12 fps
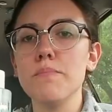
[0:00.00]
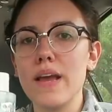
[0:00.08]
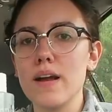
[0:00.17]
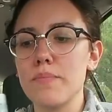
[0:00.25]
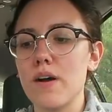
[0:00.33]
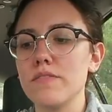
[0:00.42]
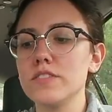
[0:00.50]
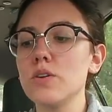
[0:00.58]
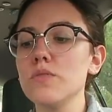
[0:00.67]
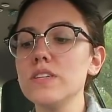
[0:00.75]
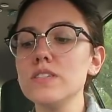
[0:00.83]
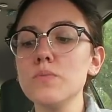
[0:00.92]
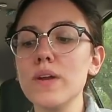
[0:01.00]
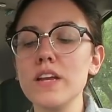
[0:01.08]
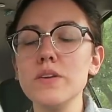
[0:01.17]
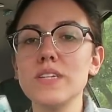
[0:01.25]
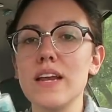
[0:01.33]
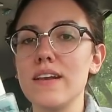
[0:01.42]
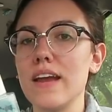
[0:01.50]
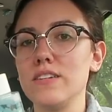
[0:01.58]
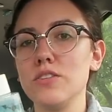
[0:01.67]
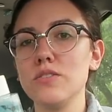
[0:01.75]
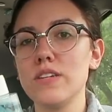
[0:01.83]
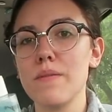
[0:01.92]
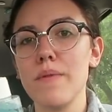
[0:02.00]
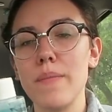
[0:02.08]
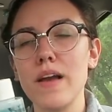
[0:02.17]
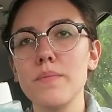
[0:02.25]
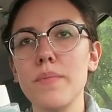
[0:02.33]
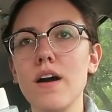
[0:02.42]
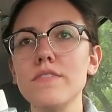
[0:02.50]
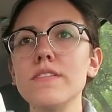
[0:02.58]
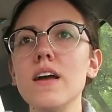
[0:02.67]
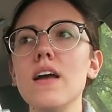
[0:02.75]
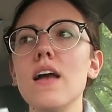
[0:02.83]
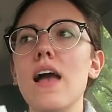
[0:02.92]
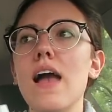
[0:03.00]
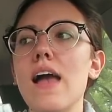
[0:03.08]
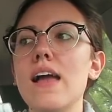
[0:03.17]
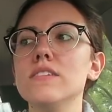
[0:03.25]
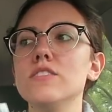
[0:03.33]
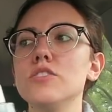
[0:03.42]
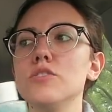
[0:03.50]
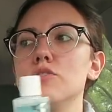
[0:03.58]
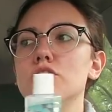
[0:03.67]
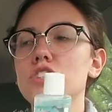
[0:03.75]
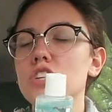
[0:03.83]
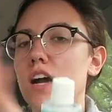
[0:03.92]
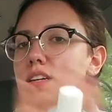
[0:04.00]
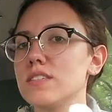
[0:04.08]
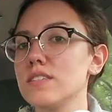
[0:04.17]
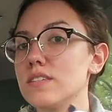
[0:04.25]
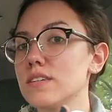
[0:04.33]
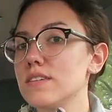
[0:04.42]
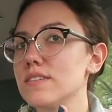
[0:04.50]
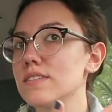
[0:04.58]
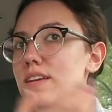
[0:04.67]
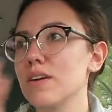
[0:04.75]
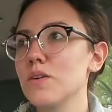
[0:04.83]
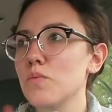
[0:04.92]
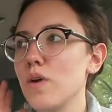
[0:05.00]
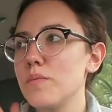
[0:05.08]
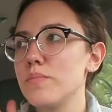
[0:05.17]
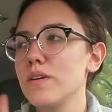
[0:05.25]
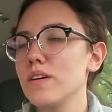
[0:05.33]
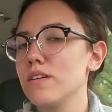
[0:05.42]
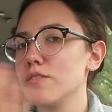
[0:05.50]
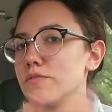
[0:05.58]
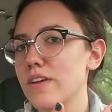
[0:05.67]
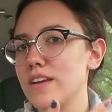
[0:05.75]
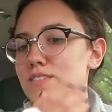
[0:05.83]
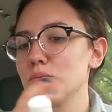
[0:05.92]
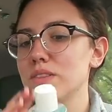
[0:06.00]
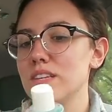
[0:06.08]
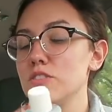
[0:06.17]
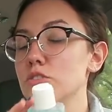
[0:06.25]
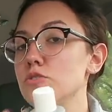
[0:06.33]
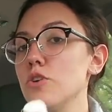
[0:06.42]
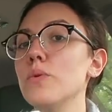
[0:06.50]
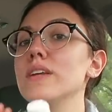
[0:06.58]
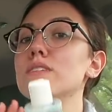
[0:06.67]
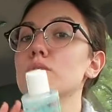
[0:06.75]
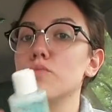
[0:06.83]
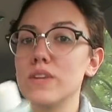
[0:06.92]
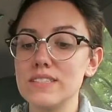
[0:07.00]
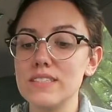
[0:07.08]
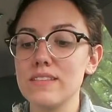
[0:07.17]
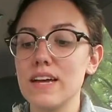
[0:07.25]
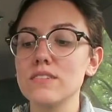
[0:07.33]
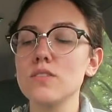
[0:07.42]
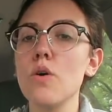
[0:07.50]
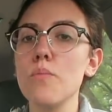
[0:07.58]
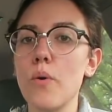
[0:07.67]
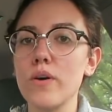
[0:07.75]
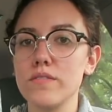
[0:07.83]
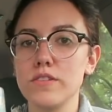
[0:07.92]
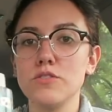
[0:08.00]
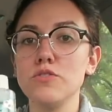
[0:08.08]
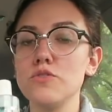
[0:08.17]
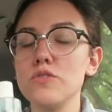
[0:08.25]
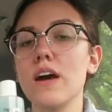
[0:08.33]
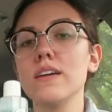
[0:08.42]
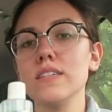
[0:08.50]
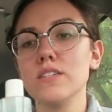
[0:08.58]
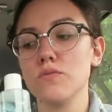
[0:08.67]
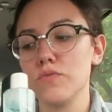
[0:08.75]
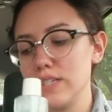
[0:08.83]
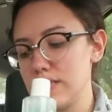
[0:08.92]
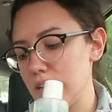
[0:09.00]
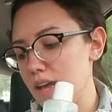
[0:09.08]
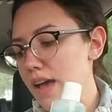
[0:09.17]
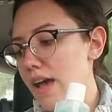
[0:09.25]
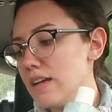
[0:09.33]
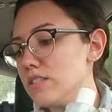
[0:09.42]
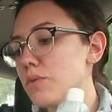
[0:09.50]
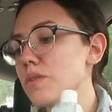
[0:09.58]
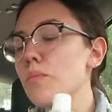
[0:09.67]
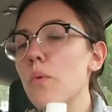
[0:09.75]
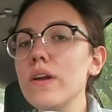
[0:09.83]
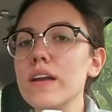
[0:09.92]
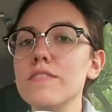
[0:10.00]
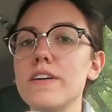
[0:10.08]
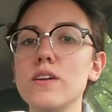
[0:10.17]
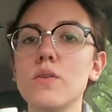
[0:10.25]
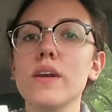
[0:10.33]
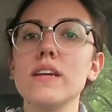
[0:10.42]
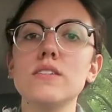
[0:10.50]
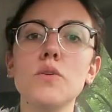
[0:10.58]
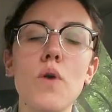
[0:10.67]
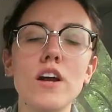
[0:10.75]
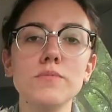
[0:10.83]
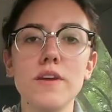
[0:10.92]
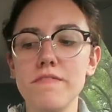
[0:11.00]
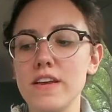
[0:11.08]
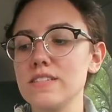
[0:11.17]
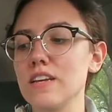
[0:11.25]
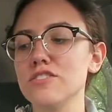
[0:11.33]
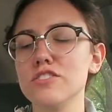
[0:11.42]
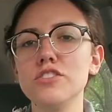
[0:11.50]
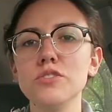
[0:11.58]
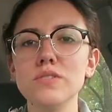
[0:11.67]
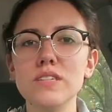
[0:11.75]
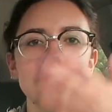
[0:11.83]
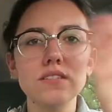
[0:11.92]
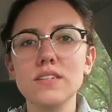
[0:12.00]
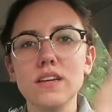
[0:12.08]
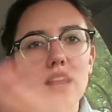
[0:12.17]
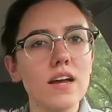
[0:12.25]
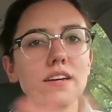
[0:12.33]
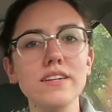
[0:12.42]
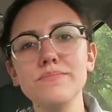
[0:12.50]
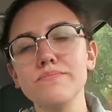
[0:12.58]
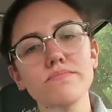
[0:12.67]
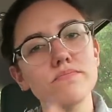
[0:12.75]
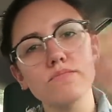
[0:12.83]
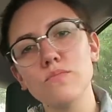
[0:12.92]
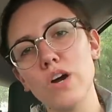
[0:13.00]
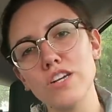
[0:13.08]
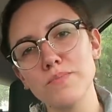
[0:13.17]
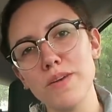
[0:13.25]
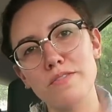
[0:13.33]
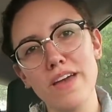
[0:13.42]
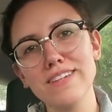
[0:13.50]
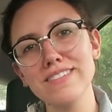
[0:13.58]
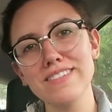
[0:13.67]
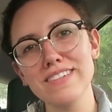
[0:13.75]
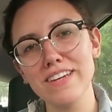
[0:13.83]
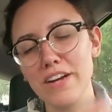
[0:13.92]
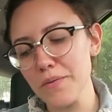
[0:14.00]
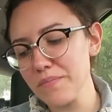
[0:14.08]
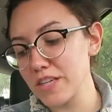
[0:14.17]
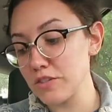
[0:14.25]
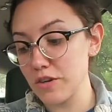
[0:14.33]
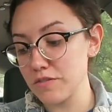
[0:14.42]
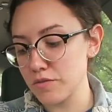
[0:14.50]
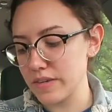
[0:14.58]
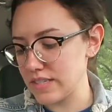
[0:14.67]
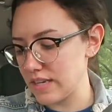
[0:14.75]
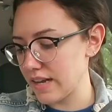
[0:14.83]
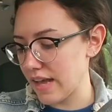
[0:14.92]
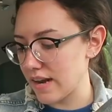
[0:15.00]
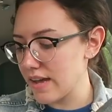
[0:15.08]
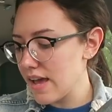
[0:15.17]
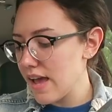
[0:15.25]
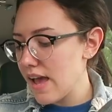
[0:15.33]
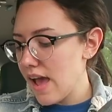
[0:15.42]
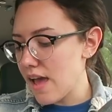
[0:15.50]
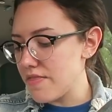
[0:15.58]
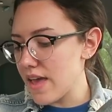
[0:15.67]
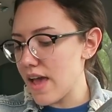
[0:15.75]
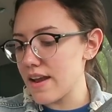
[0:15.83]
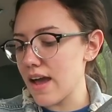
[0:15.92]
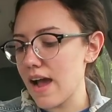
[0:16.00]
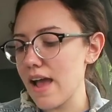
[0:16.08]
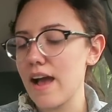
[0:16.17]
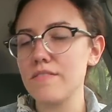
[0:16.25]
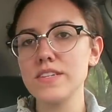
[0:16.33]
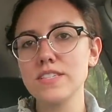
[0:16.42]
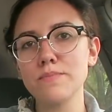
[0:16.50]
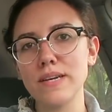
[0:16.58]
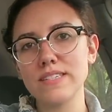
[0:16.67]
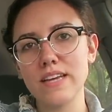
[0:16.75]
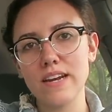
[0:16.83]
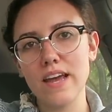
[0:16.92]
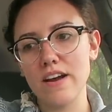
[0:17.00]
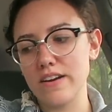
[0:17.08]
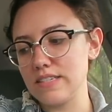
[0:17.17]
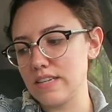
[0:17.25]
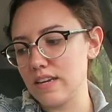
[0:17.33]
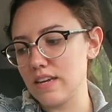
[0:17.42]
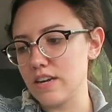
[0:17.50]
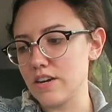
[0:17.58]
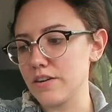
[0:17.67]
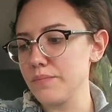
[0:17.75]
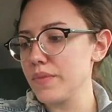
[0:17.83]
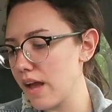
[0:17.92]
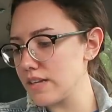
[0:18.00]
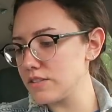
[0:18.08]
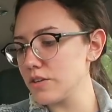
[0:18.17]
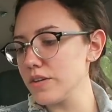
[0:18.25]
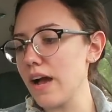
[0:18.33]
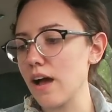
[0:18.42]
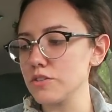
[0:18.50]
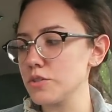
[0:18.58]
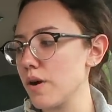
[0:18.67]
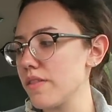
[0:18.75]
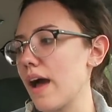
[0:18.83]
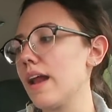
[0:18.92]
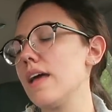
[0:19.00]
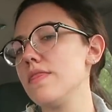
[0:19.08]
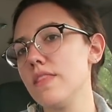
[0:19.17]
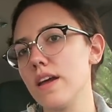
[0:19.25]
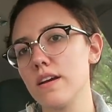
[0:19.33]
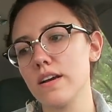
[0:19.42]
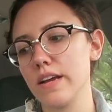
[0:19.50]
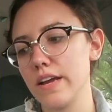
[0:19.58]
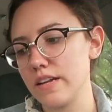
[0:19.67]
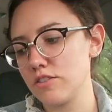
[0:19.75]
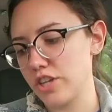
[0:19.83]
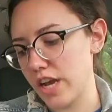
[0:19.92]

your makeup off. So this is what I use at night too, to take my makeup off, and you just like wipe your face with this, and you don't need to rinse it. That's the whole point of this. You do not need to rinse it. And so in the morning, if I don't get to wash my face, I'll just use this to kind of wash my face, you know, because you don't have to rinse it again. And then I have, this is my skincare is in here. And so yeah, I'll do all that and then I'm gonna get